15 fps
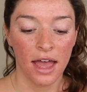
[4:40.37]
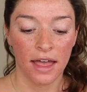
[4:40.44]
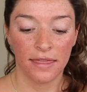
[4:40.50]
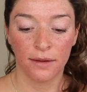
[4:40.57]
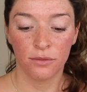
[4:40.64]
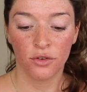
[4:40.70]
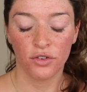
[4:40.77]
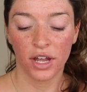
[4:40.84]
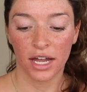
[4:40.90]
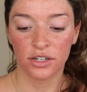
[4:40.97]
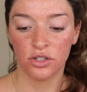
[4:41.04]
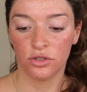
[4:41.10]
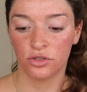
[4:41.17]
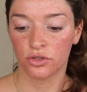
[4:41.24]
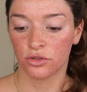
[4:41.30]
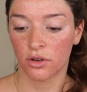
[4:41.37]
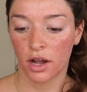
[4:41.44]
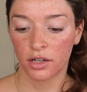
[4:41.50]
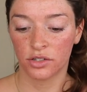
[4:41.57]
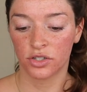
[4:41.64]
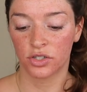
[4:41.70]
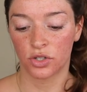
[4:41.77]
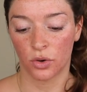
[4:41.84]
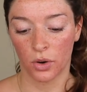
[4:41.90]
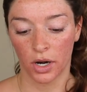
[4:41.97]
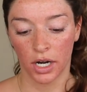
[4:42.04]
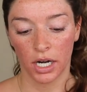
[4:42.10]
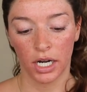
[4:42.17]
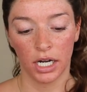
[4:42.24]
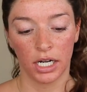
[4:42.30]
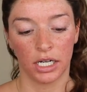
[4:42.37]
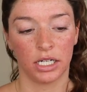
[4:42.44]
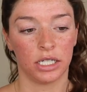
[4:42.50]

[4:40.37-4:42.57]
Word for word: And then moving on to drugstore.